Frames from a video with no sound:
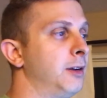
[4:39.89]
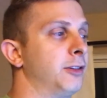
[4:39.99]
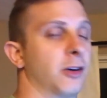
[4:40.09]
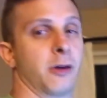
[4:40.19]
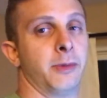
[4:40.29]

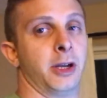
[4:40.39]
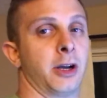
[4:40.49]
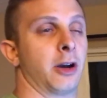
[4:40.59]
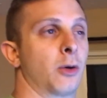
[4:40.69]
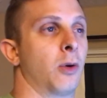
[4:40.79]
Sorry I'm being
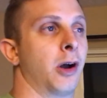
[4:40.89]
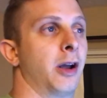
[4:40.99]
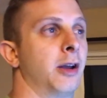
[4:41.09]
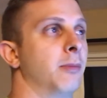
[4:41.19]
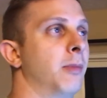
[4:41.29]
kind of
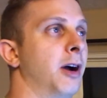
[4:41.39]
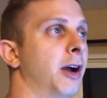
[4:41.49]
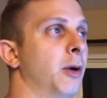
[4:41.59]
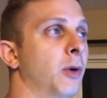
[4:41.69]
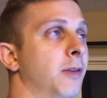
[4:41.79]
quiet.
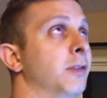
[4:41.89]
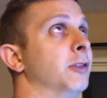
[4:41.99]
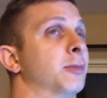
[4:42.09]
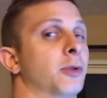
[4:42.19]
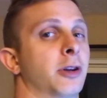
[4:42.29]
My wife
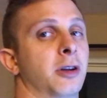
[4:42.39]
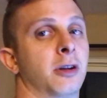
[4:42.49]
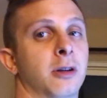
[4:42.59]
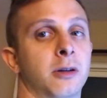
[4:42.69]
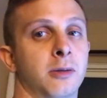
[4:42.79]
is
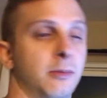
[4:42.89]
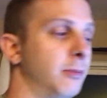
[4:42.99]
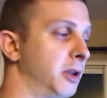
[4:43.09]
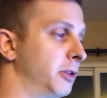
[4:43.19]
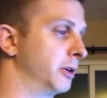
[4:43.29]
putting
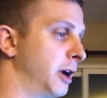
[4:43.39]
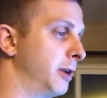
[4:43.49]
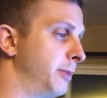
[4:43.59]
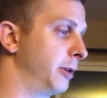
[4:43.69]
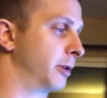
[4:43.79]
my little guy
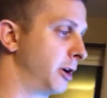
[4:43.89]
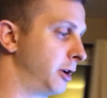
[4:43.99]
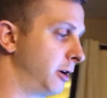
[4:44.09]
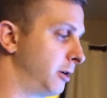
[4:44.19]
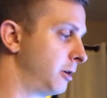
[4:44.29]
to bed right
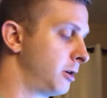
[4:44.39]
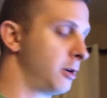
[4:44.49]
now.